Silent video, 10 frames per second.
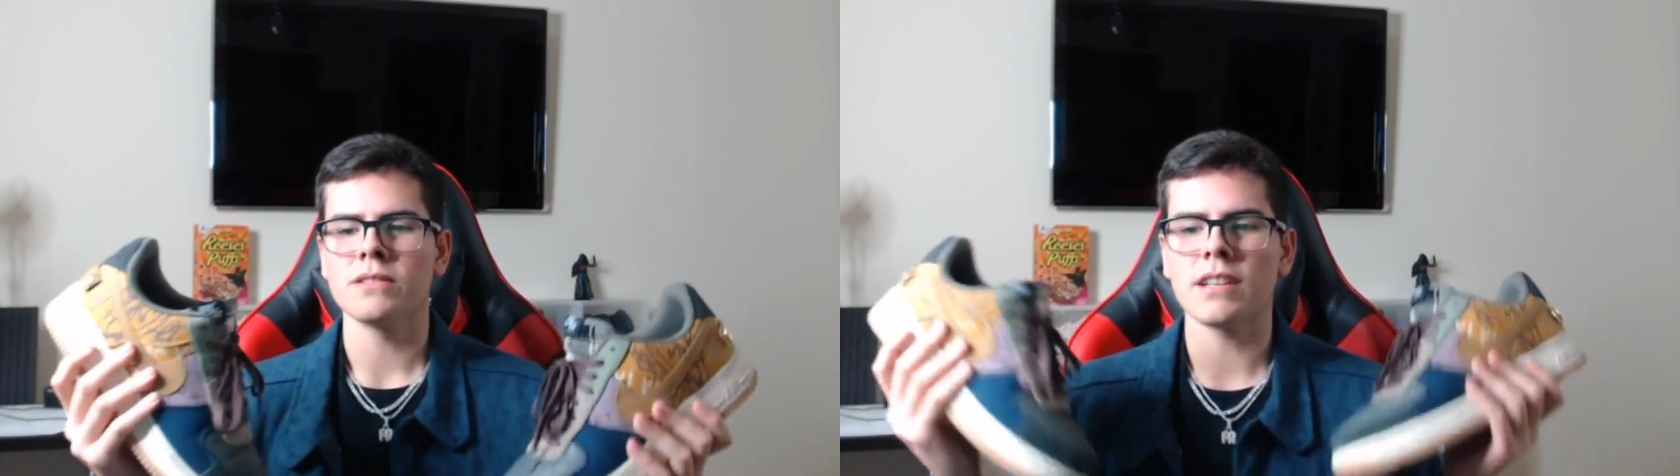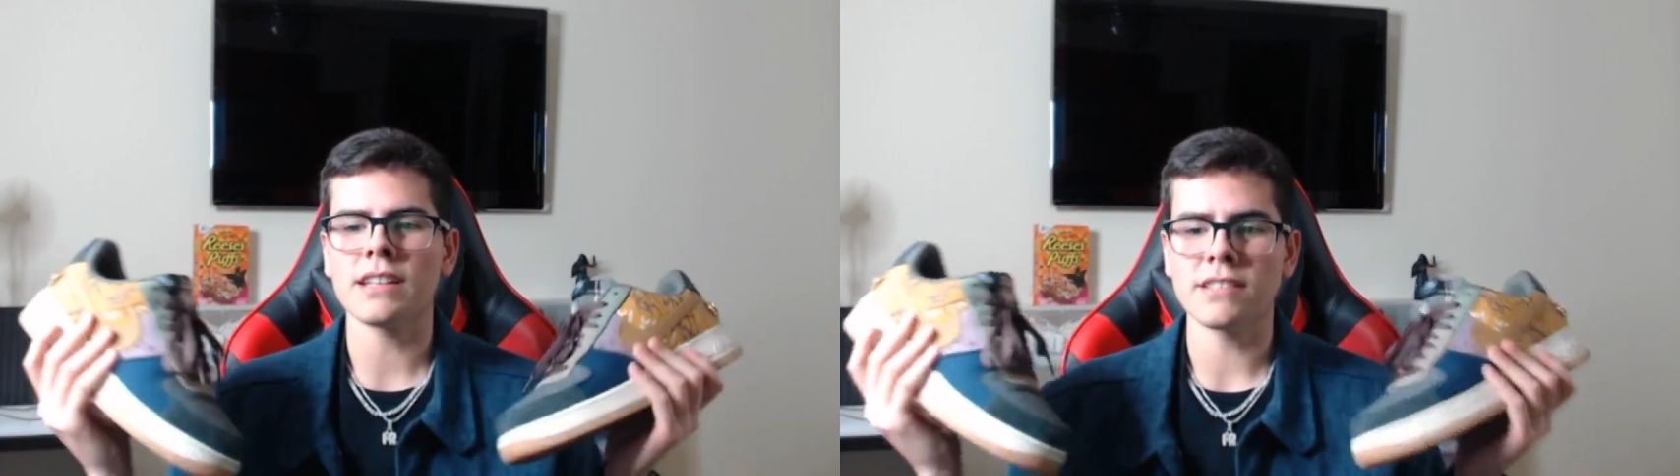
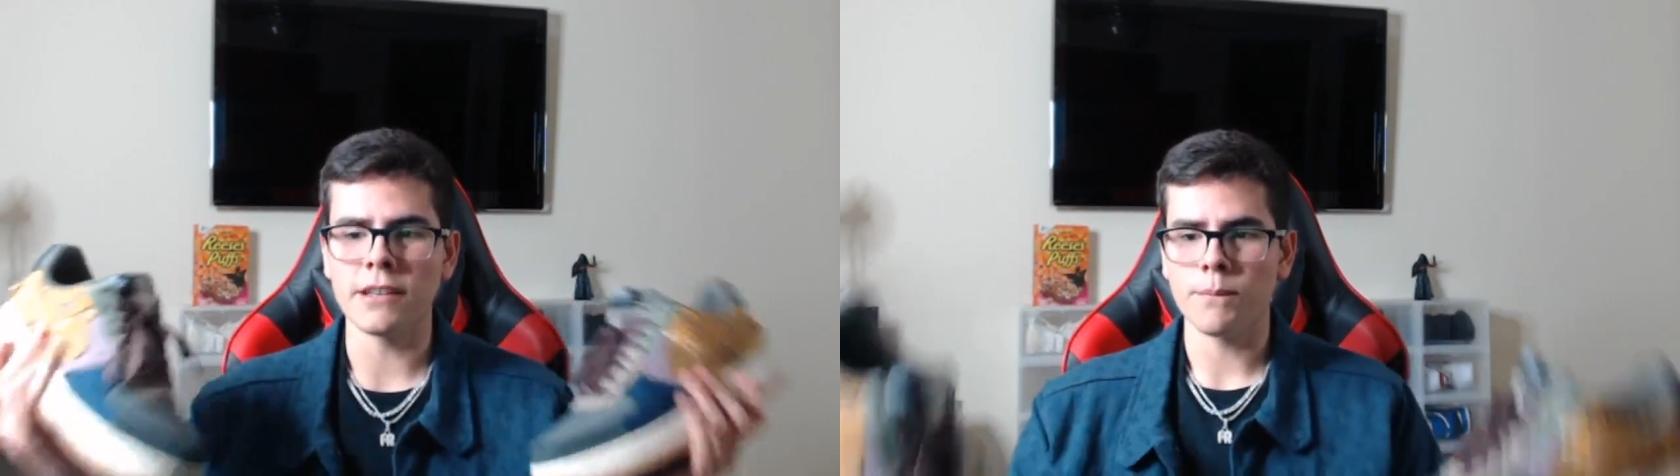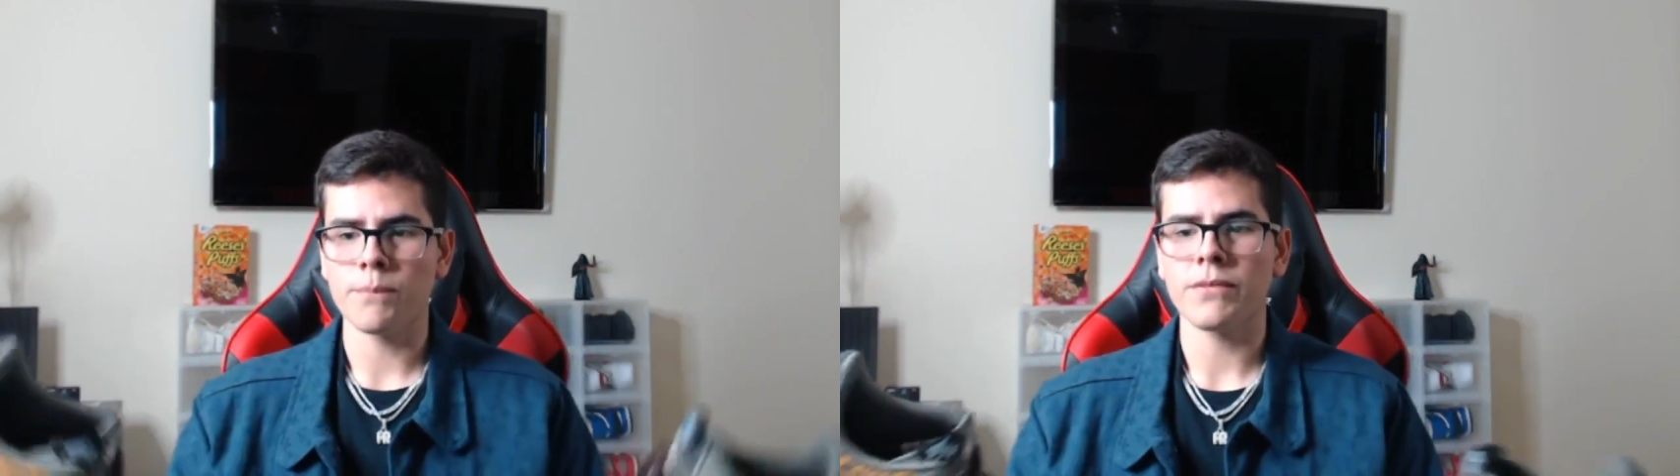So that's
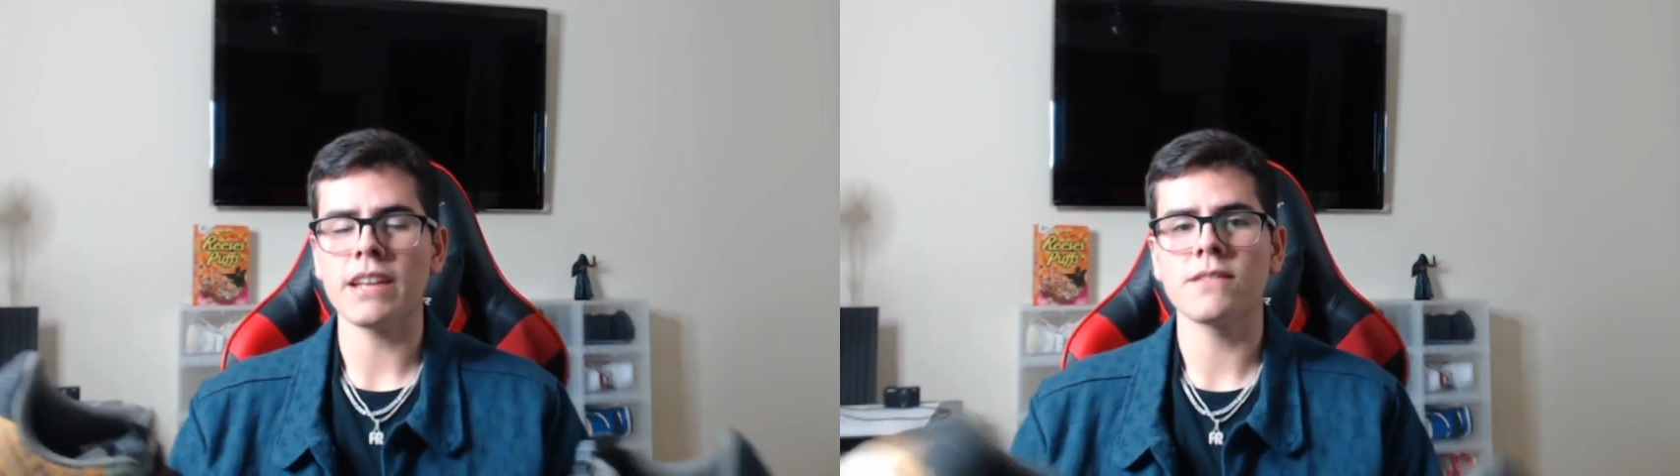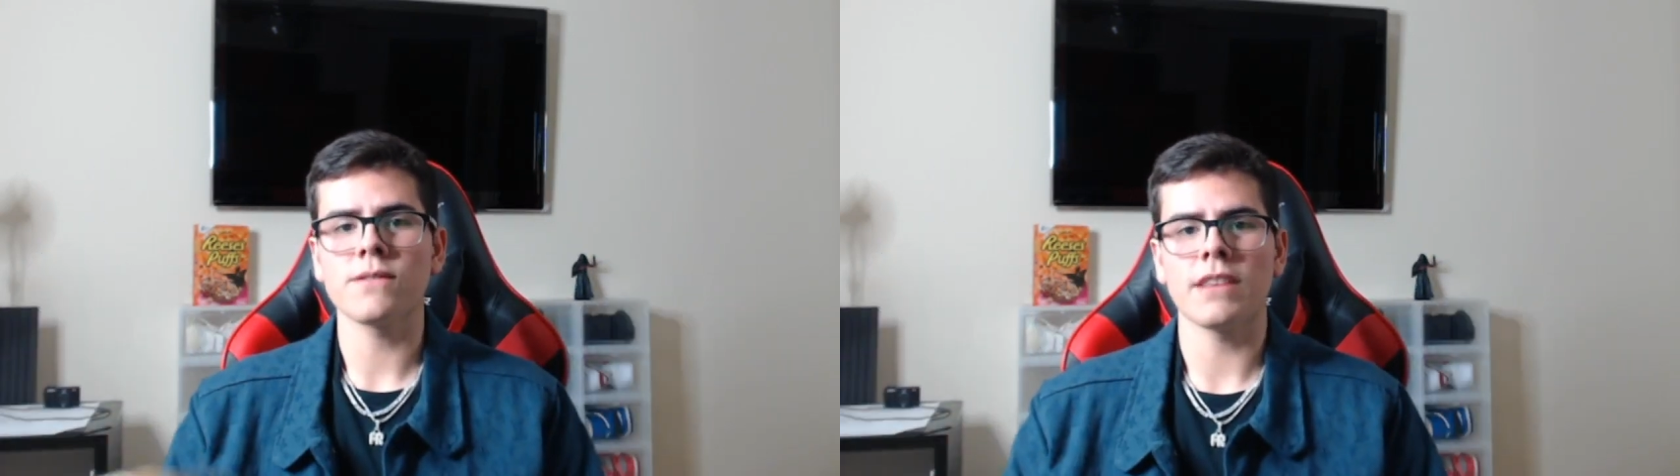it.
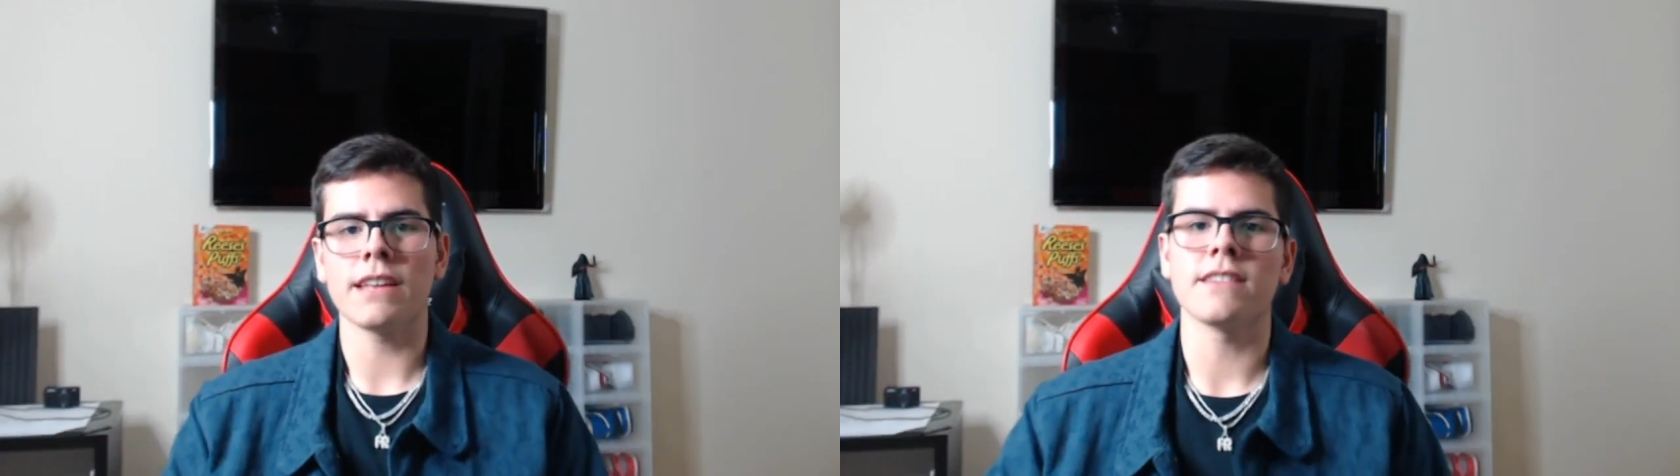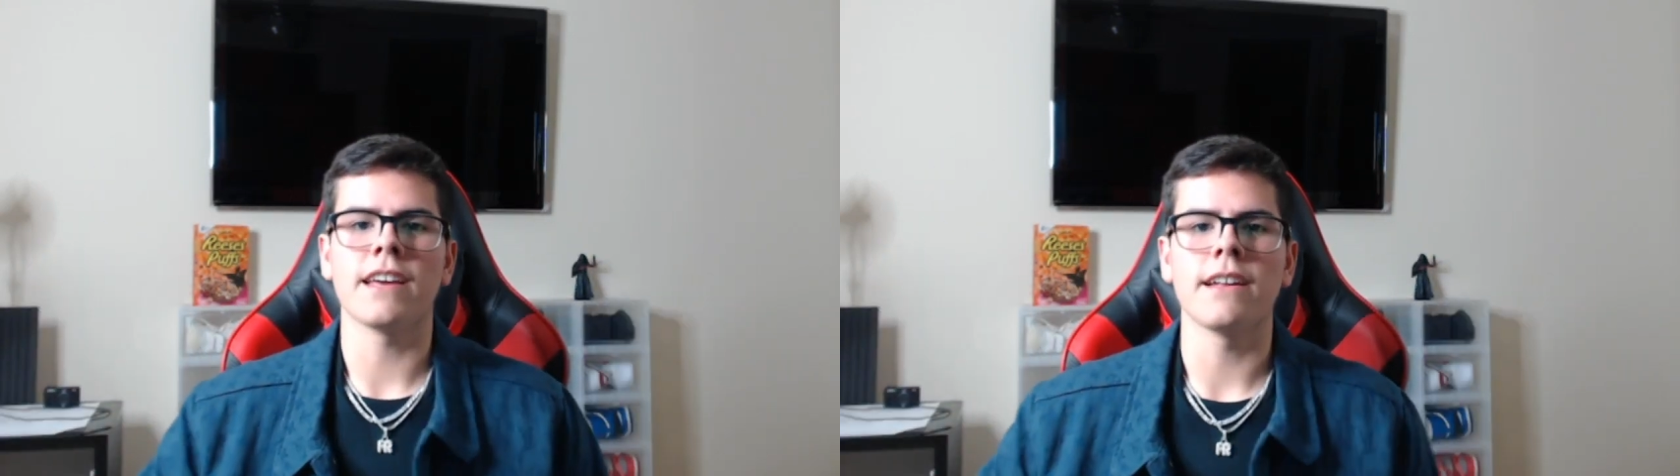That's
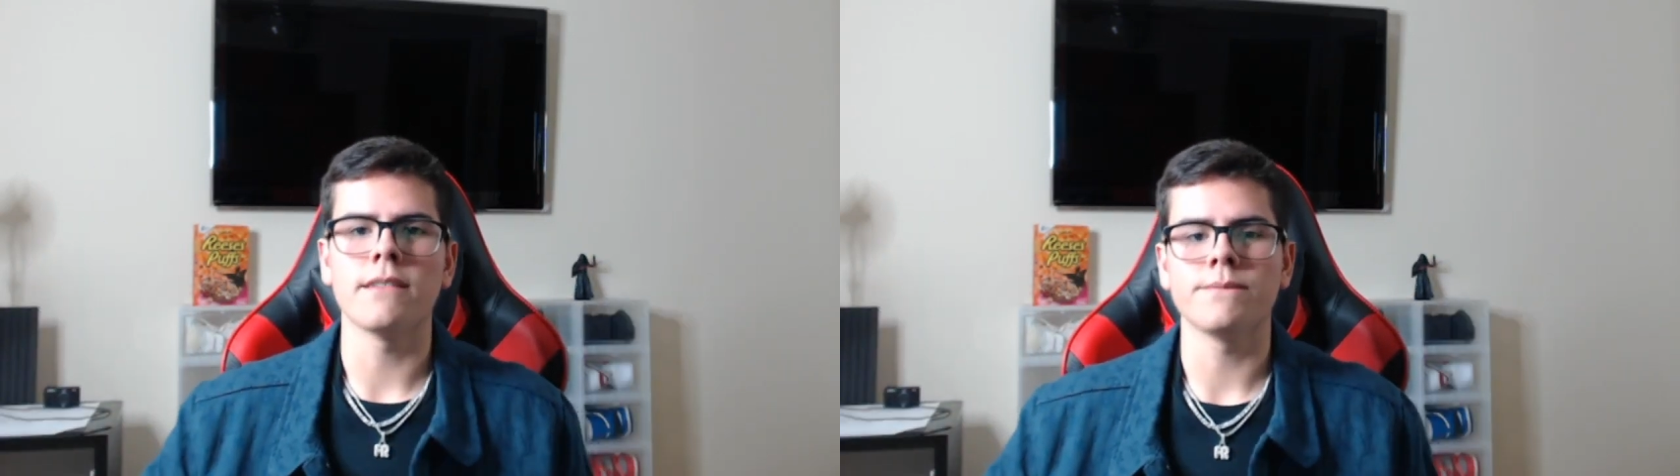that.